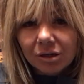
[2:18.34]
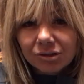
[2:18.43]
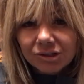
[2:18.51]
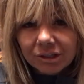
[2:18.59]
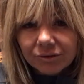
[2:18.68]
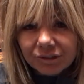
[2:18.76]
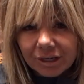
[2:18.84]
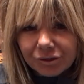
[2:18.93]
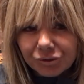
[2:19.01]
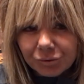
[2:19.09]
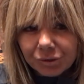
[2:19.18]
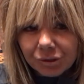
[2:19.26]
ourselves
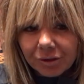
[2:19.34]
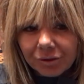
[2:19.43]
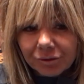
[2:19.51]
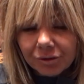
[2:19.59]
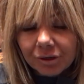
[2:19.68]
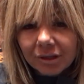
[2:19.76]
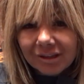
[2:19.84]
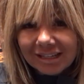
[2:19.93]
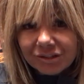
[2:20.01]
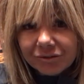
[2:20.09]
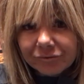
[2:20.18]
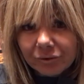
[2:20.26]
onto another,
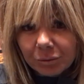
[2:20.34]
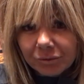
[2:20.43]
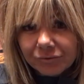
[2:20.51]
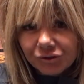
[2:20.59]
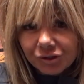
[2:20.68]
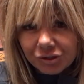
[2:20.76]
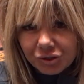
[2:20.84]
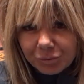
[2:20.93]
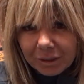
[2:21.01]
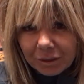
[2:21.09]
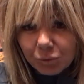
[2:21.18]
that's a form of judgment,